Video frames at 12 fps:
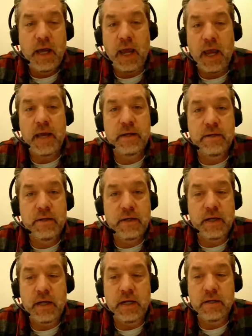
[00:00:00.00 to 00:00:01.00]
And
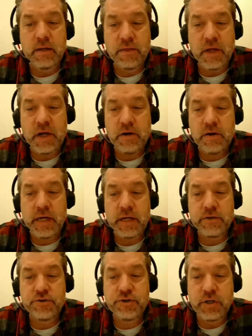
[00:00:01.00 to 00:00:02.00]
in theory,
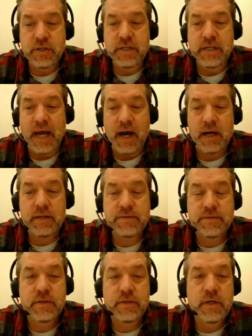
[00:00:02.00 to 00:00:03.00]
it should
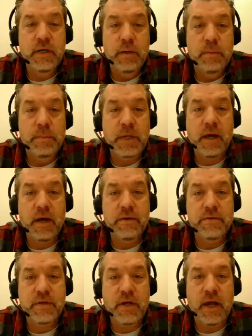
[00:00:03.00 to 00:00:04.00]
not,
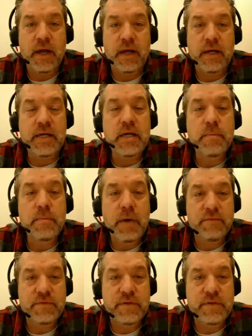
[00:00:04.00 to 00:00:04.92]
because a EMF